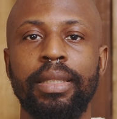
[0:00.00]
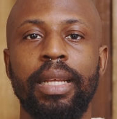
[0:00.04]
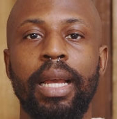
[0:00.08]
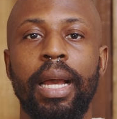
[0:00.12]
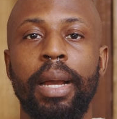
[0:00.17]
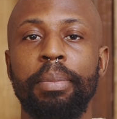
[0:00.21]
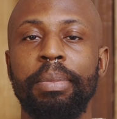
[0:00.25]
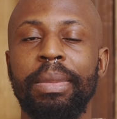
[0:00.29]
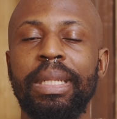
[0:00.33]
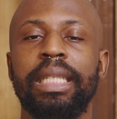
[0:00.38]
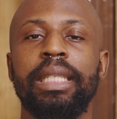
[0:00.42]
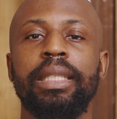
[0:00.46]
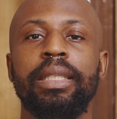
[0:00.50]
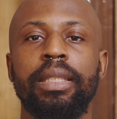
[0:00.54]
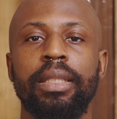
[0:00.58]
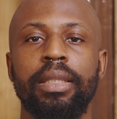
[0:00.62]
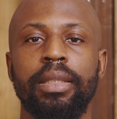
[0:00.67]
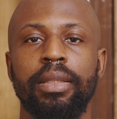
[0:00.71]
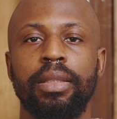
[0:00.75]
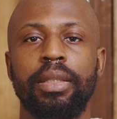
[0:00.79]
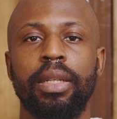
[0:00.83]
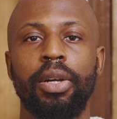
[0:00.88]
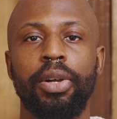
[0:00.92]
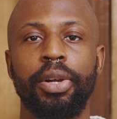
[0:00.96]
the
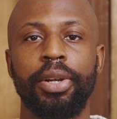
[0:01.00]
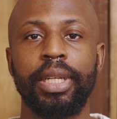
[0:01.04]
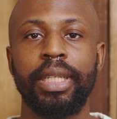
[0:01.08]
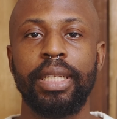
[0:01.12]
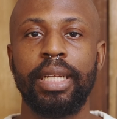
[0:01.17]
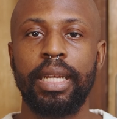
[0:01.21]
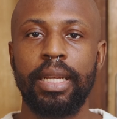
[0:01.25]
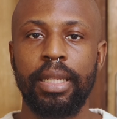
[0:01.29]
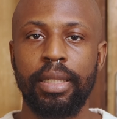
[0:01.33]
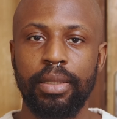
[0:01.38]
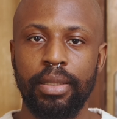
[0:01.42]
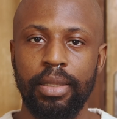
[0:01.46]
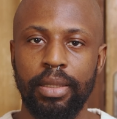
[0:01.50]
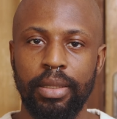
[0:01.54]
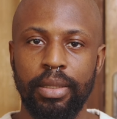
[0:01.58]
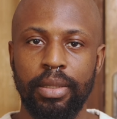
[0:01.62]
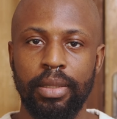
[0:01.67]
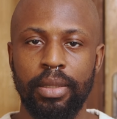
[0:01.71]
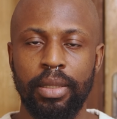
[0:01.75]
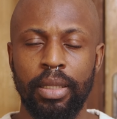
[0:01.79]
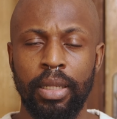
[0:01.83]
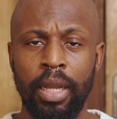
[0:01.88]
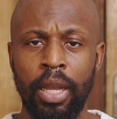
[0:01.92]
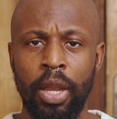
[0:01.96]
amenities that already
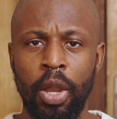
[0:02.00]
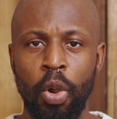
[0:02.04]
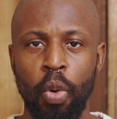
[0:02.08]
exist.